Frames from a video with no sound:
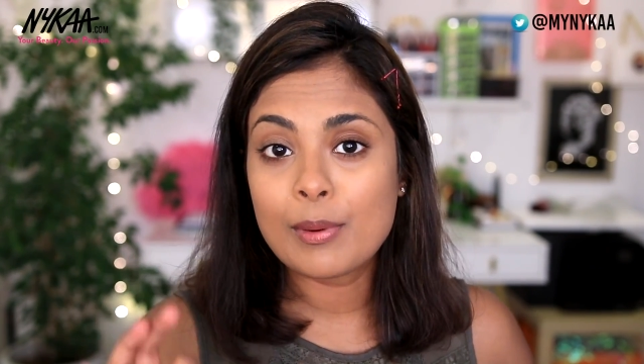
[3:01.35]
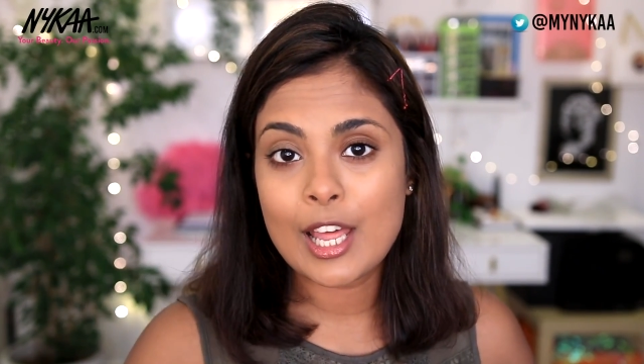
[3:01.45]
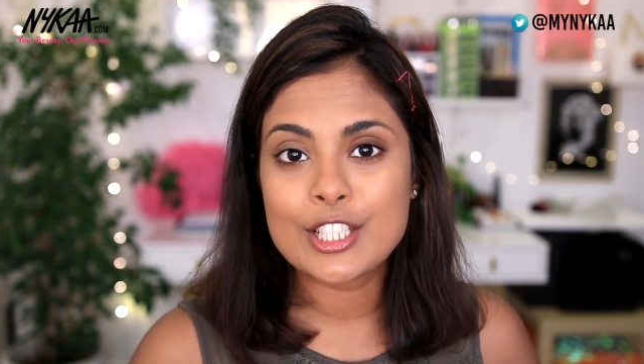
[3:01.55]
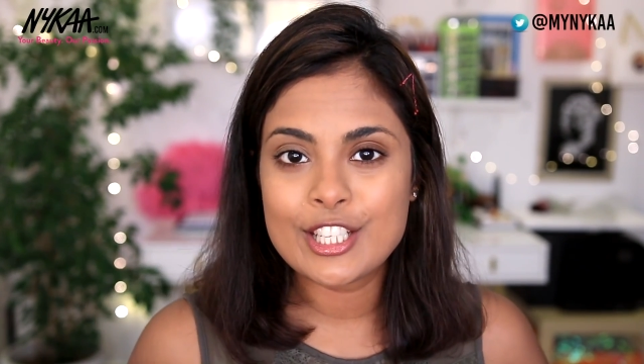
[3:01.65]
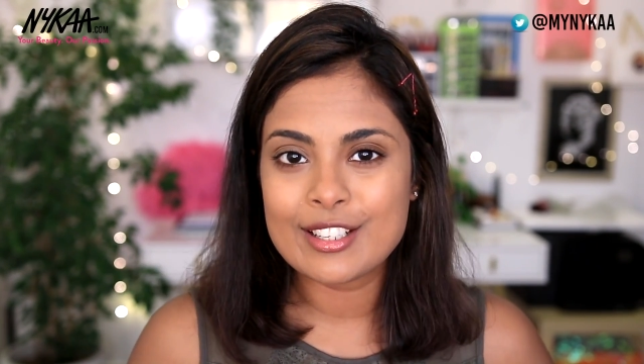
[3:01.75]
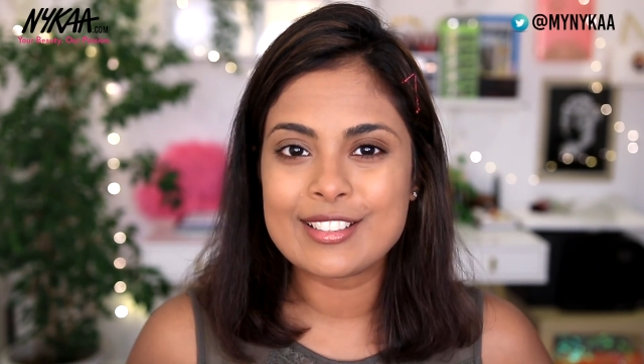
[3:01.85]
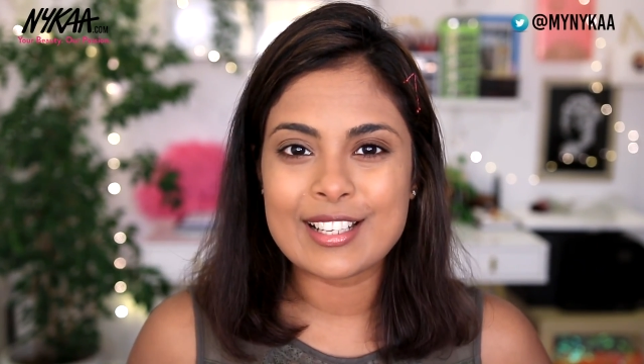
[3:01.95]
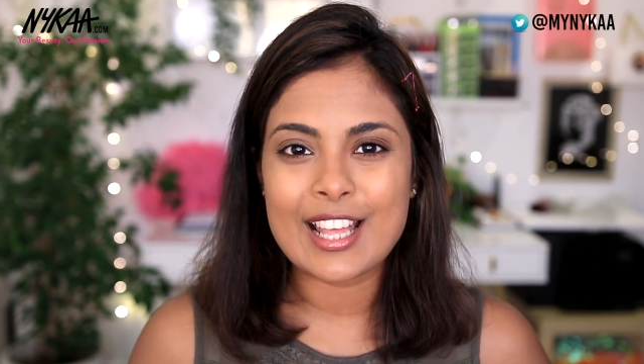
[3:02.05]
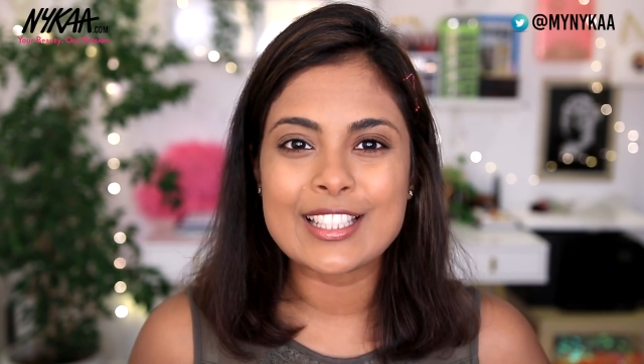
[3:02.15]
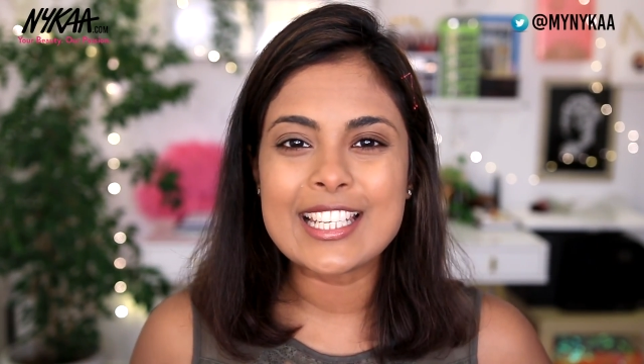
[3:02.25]
blush, here is
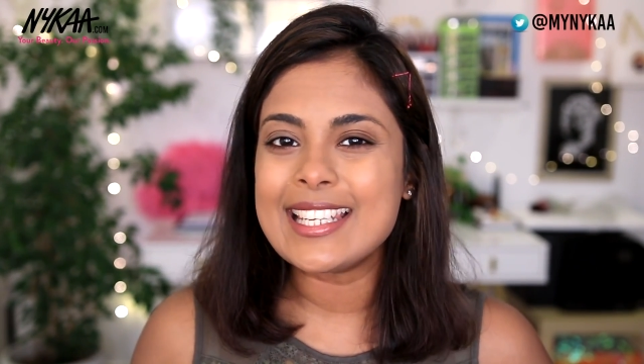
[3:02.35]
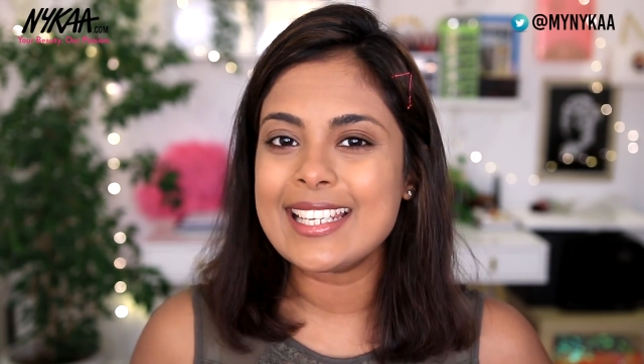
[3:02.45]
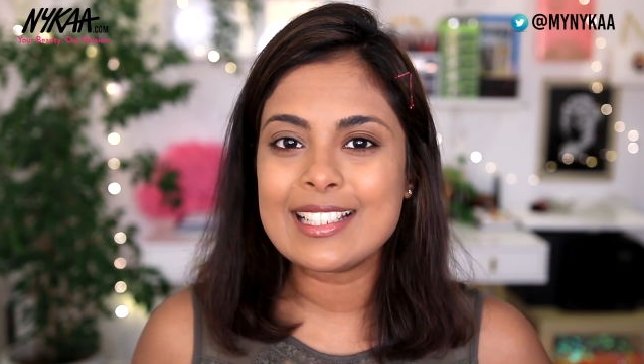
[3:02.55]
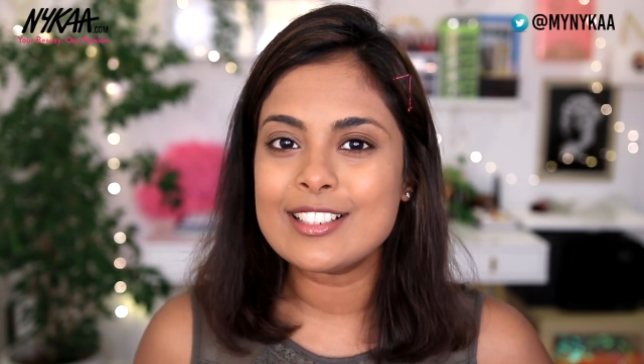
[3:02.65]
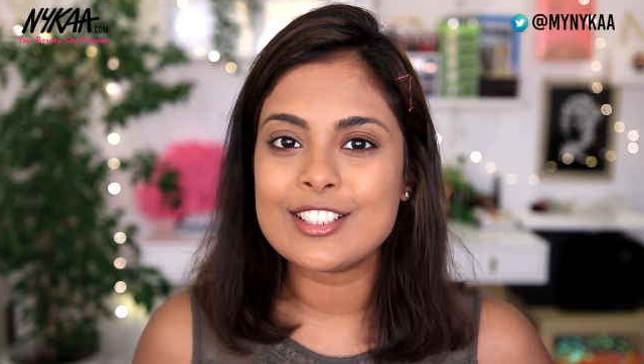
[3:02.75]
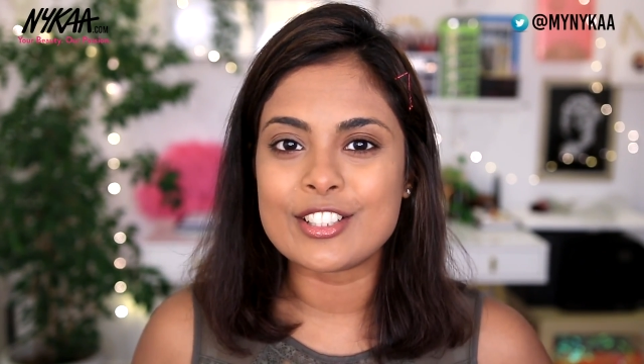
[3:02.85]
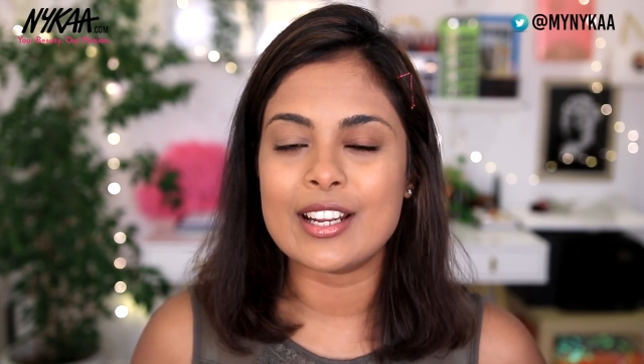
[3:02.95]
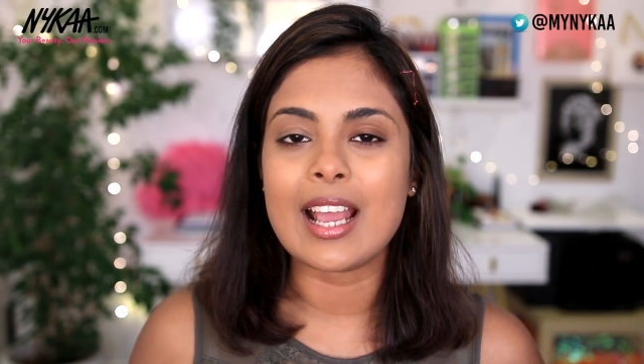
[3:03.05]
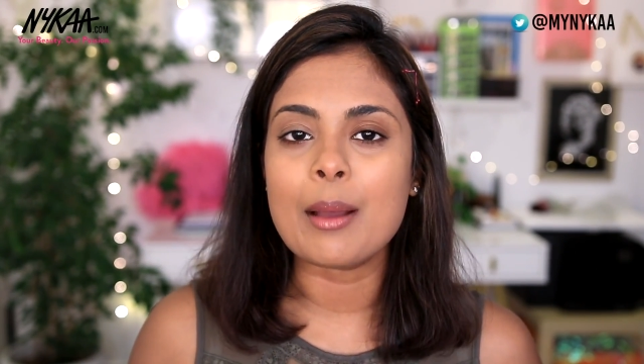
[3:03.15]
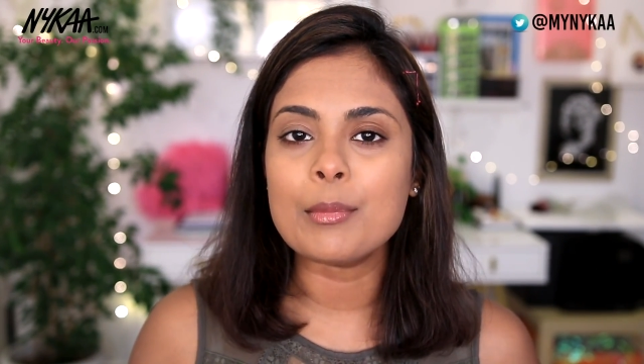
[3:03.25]
another neat little trick.